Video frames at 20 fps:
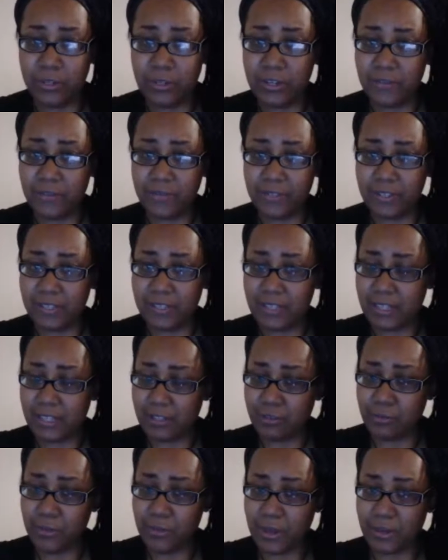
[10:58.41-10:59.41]
The only difference
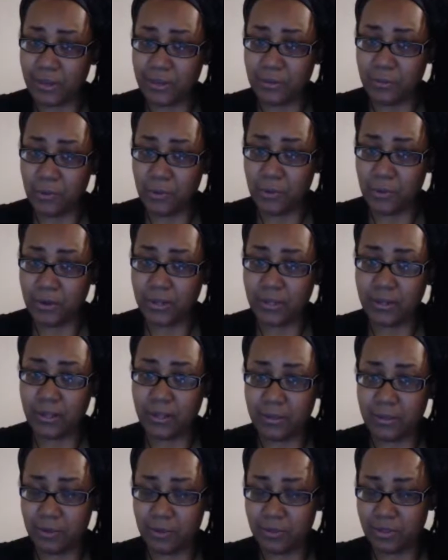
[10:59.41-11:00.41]
is I like to do mine in the
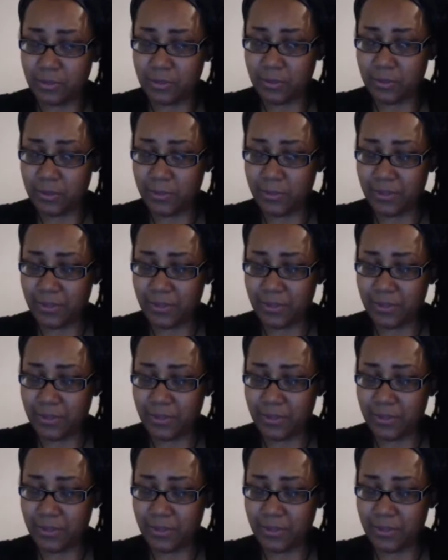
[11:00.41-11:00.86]
morning, and most of